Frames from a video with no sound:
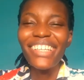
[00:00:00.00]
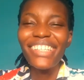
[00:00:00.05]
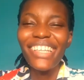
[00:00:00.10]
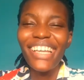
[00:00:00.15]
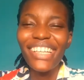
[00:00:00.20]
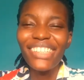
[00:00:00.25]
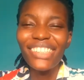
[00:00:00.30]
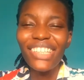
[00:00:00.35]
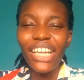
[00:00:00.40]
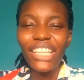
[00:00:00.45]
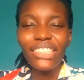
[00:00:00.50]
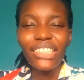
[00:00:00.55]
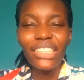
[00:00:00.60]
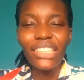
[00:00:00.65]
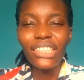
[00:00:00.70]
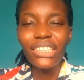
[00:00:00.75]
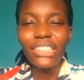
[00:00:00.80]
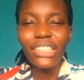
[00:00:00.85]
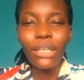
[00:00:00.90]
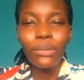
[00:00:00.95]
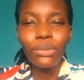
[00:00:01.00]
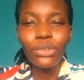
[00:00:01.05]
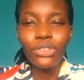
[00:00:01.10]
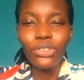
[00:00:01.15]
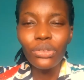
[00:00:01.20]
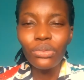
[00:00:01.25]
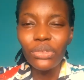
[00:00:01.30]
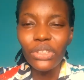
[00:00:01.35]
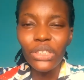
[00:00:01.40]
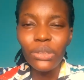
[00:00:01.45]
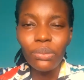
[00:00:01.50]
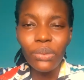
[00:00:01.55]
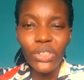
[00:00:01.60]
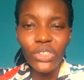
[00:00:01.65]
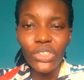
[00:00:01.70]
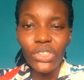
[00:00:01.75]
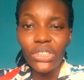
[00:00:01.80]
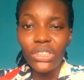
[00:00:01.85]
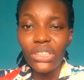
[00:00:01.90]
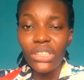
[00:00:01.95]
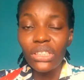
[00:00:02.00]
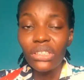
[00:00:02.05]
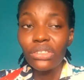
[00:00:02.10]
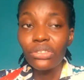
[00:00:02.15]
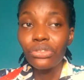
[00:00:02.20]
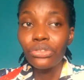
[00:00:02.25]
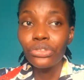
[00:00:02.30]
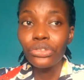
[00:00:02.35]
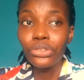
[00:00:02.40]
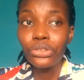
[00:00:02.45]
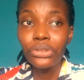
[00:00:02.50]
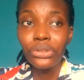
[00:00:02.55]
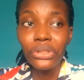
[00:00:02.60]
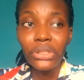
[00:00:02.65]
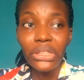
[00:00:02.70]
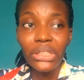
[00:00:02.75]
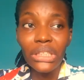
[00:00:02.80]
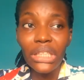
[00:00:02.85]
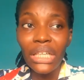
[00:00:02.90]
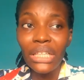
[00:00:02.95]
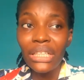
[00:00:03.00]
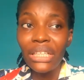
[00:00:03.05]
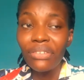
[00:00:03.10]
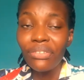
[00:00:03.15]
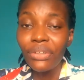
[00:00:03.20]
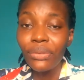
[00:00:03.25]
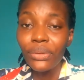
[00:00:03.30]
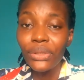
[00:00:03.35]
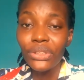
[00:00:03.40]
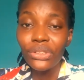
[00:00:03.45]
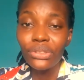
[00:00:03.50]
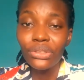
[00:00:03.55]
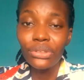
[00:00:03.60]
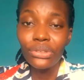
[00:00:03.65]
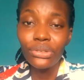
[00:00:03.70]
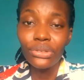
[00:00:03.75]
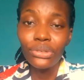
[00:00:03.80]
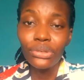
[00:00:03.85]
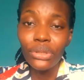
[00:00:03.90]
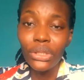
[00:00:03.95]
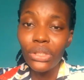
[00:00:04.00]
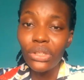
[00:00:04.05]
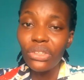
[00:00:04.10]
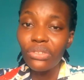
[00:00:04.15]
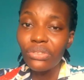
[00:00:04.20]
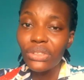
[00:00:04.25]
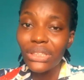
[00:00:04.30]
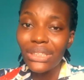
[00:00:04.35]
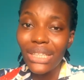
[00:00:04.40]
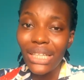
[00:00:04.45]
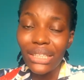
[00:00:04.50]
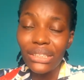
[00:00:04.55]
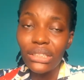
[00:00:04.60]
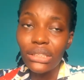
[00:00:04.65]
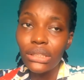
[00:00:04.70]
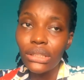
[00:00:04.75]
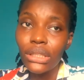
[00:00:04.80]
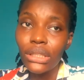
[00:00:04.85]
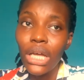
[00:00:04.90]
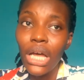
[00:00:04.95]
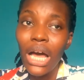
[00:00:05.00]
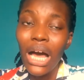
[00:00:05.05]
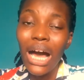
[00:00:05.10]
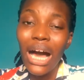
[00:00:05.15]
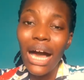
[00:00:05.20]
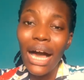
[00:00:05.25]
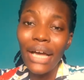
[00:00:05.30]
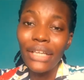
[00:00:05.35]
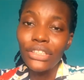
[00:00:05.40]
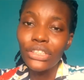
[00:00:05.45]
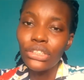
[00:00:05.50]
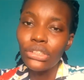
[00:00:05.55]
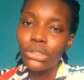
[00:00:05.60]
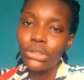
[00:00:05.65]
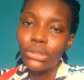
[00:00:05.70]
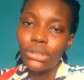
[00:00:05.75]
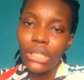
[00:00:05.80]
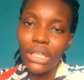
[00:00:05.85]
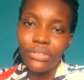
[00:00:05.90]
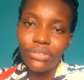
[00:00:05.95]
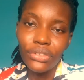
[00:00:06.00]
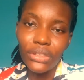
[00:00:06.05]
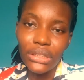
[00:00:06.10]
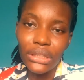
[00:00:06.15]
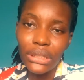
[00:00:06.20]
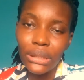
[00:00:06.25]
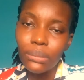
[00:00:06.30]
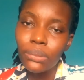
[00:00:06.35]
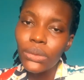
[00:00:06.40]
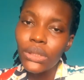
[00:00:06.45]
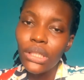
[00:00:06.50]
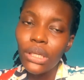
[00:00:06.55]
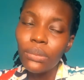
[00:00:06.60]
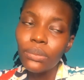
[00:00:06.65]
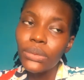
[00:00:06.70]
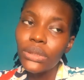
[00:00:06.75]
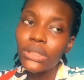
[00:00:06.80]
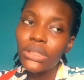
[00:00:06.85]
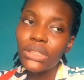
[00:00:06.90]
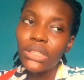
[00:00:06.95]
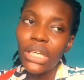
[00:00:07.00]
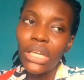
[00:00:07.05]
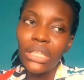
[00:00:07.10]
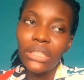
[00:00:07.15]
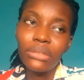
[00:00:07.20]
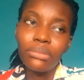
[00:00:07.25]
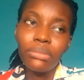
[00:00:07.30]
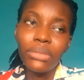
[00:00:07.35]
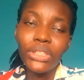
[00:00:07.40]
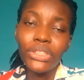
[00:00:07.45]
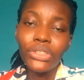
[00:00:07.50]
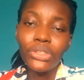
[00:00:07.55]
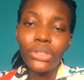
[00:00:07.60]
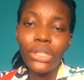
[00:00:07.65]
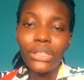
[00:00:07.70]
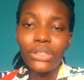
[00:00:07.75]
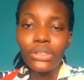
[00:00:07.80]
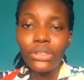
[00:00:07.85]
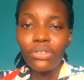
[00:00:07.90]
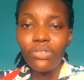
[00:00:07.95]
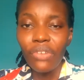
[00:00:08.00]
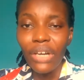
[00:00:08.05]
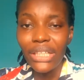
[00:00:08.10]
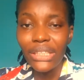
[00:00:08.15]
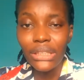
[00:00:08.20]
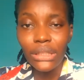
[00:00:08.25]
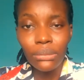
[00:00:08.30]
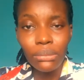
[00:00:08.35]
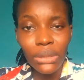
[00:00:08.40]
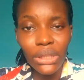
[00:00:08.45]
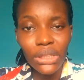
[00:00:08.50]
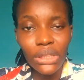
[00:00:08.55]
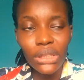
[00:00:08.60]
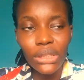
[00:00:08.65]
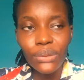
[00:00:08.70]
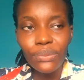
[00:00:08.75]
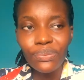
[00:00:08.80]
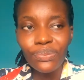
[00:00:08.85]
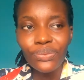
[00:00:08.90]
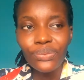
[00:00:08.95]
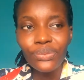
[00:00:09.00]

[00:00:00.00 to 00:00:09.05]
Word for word: yeah so i've taken samples from these patients and the truth is i never went to do a covid test i just looked out for symptoms and made sure i took vitamins